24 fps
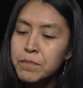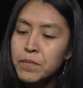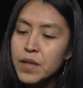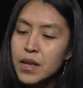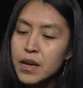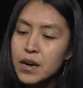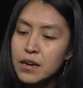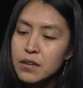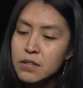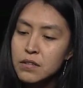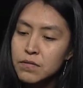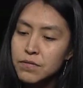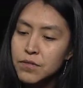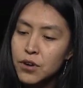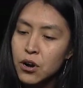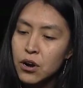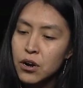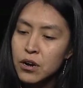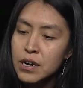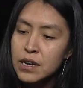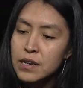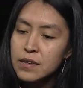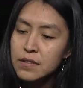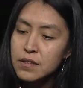as
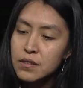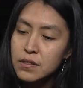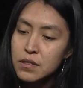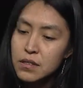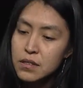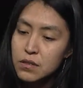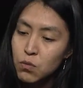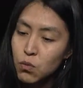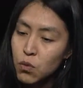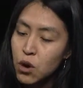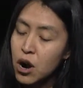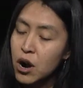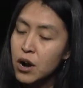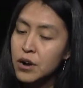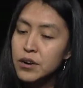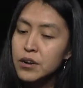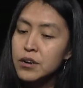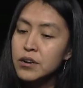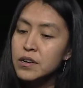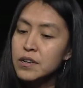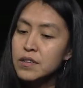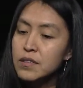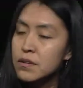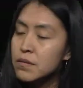far as
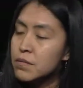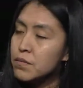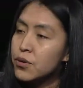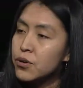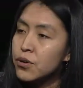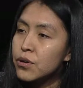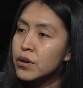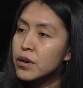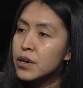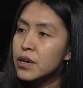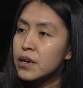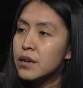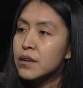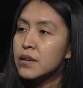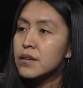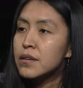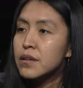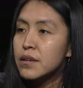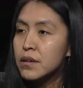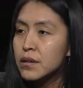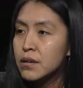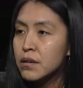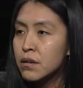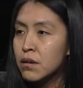water is important.
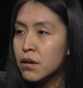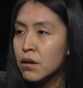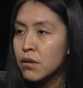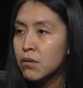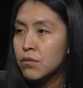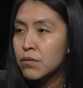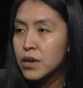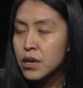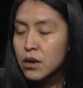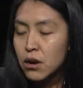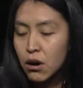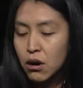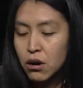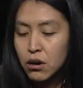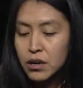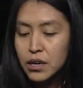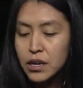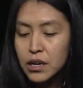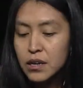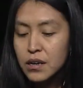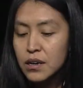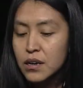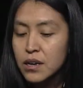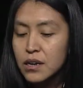You know, we all
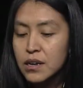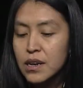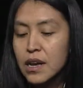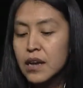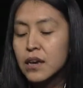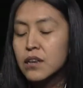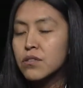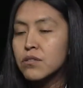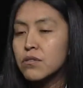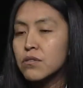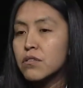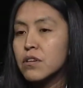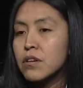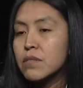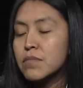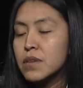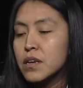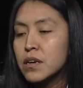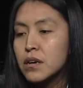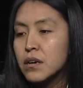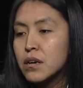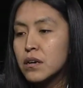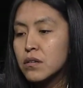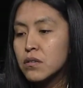can connect through it
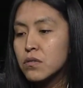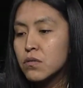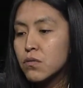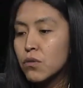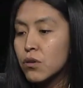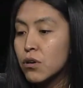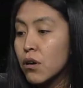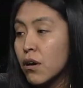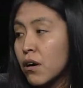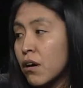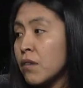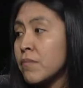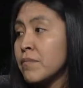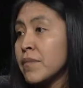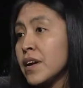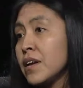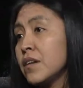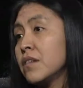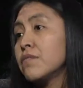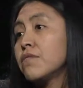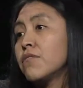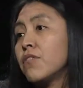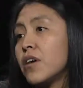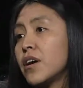because we're all
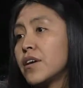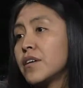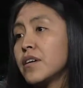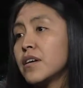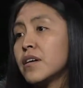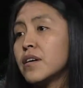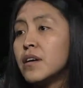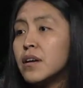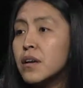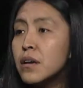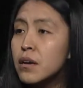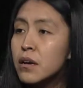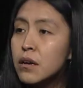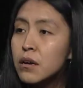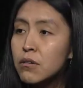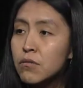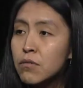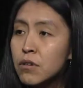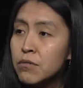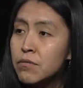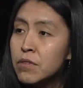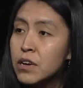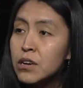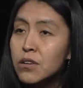made of water.
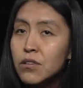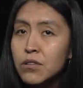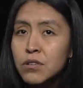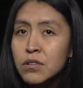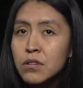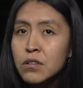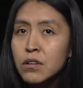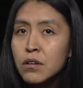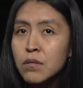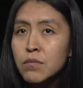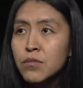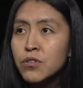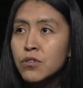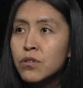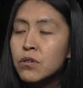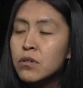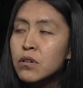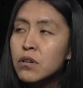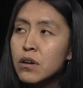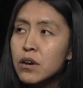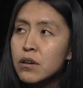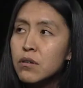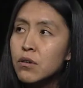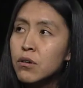When we go to the
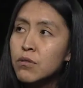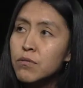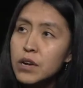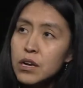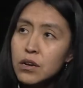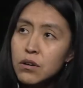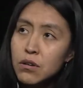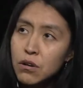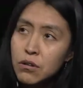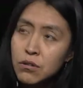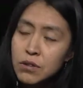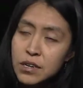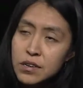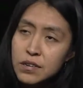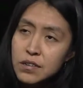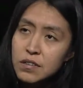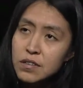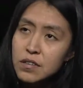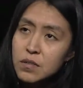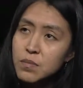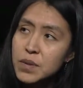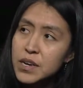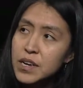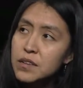moon or we go into
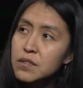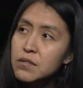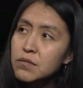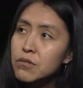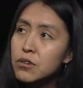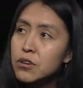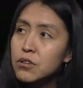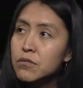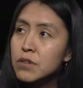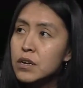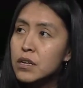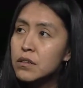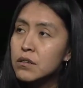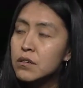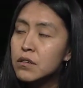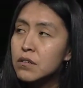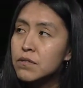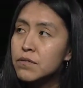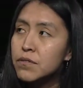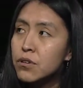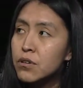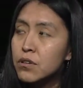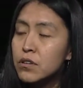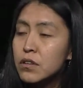space, what do we look
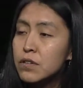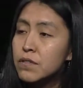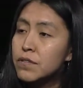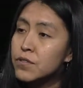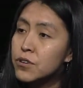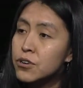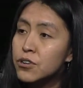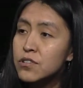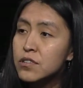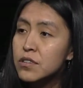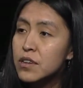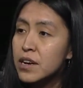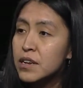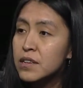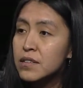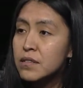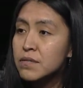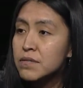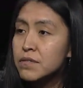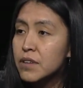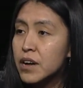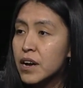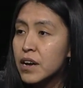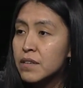for? The first signs
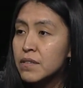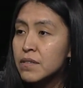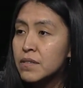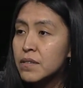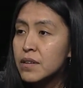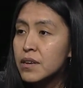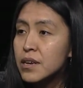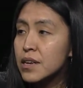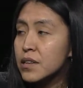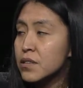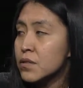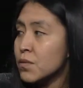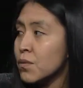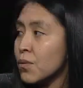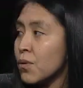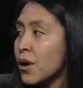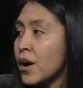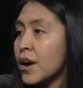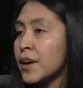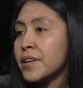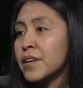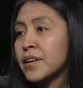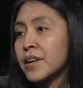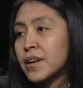of life, it's
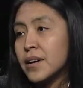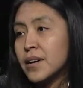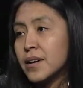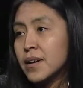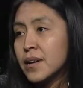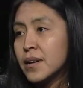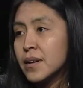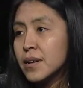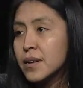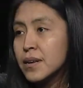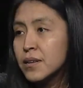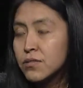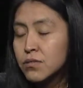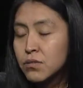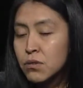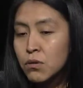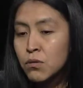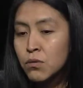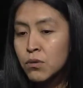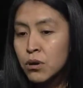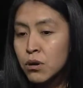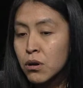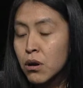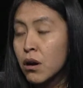water. So
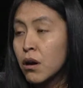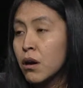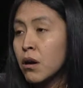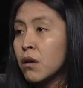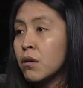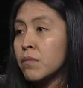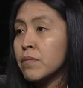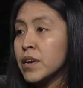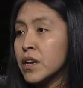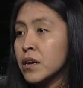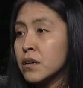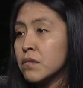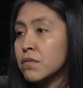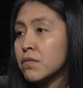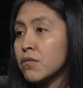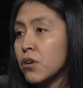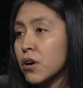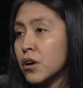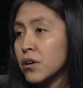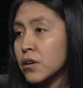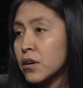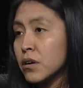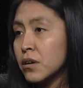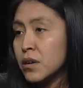we're all made of
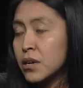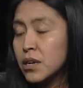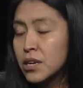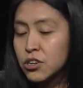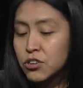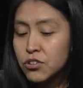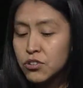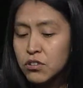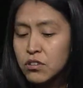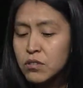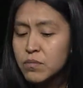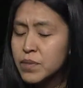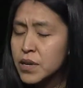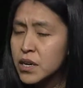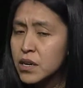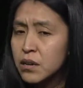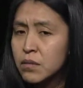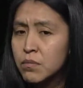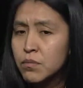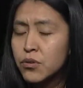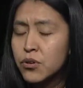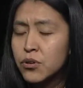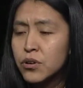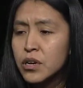water, and it should be
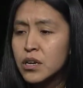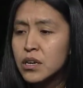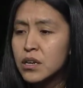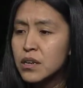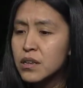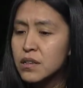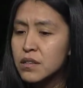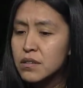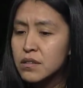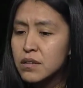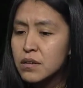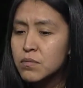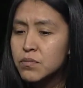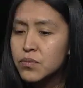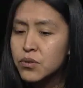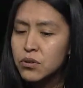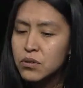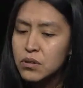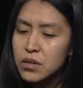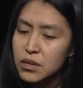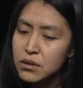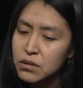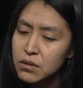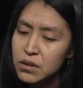important. It's
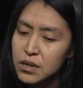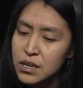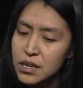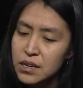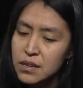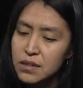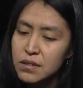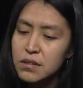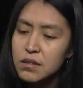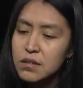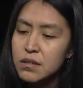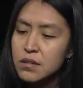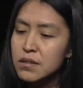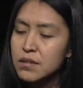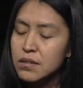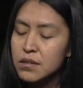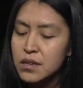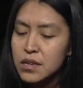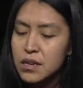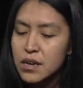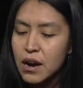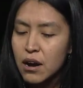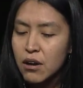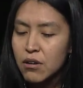simple. Little kids
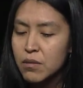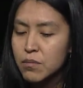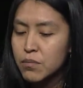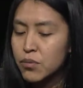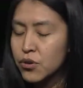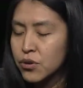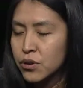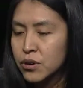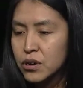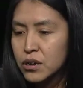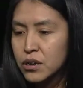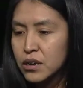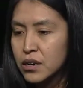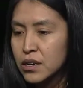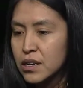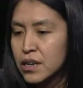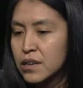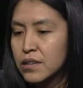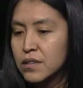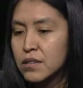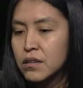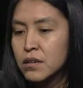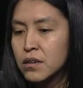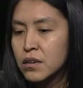see how important it
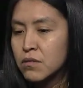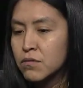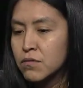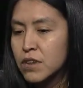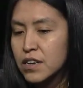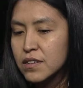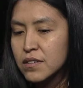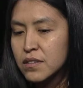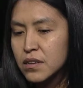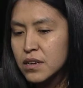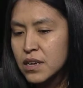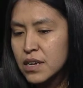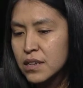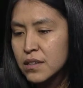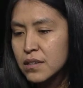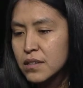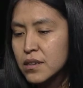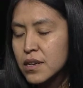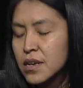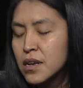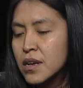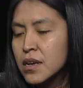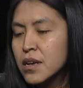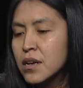is, and it resonates.
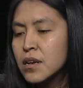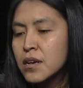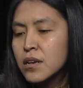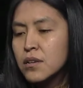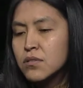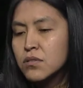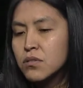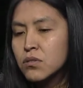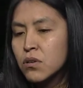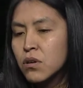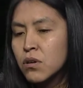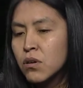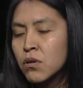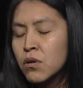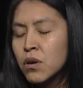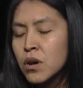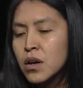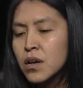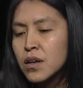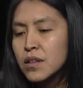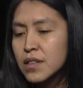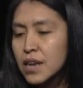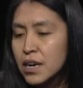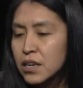So
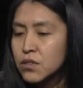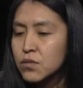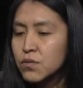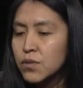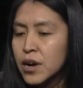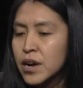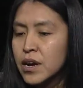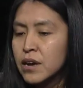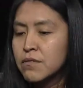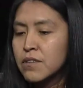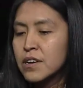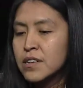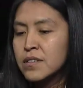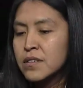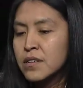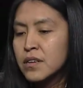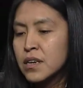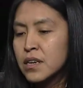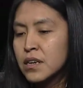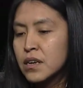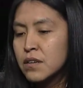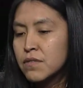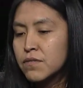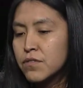that's why it
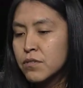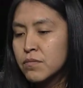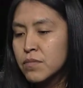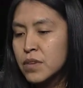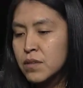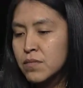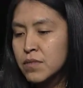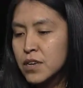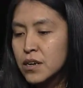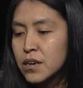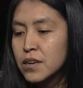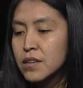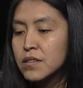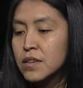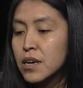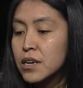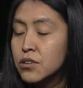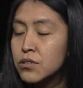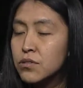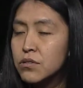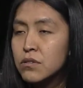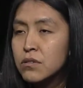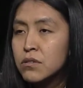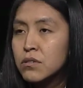resonated for me, because I
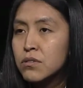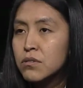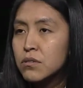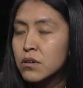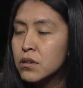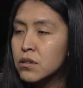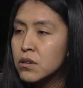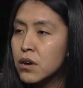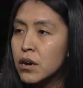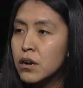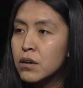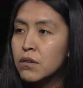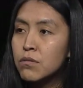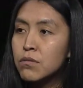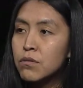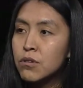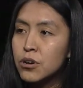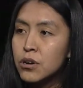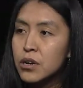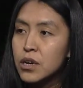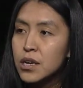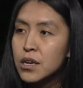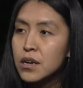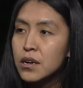do a lot of
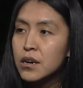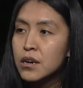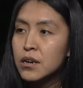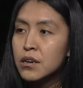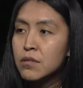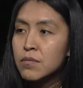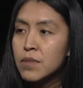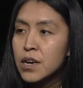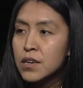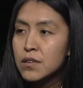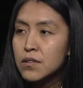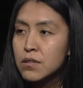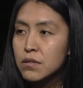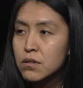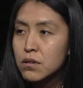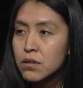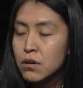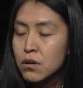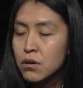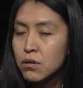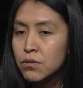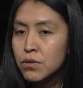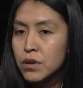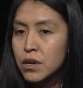work here in New
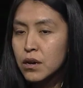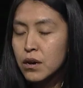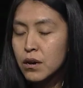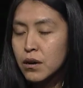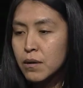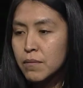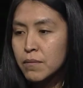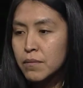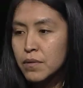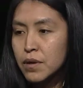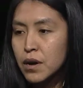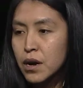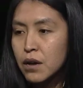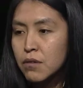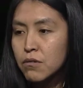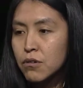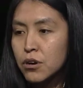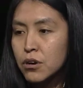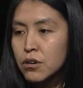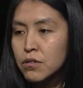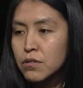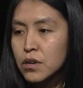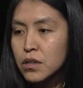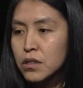Mexico. I
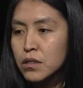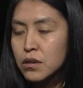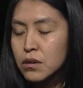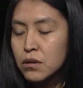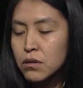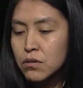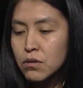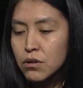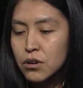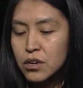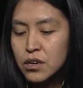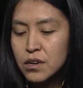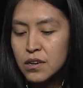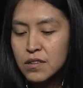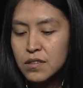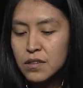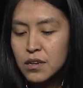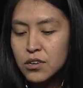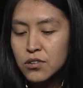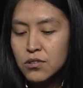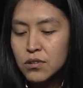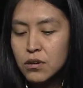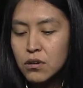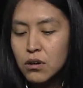work with an
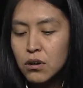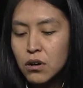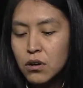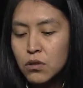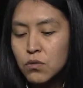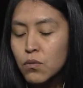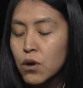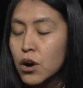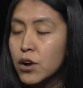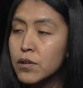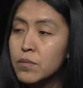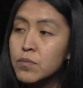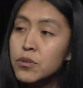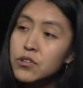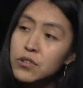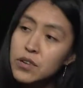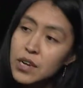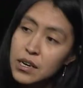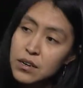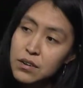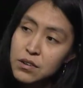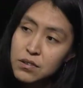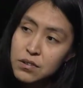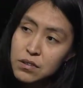organization called Water
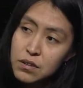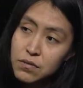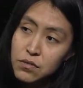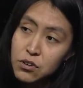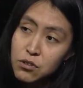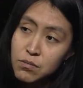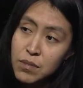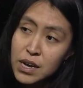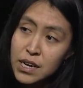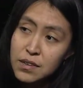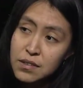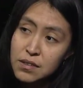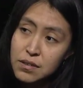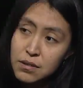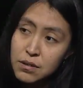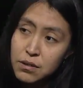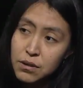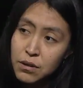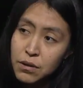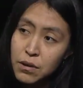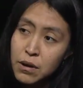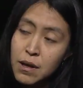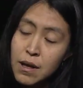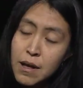Protectors of New
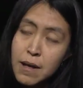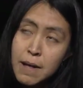Mexico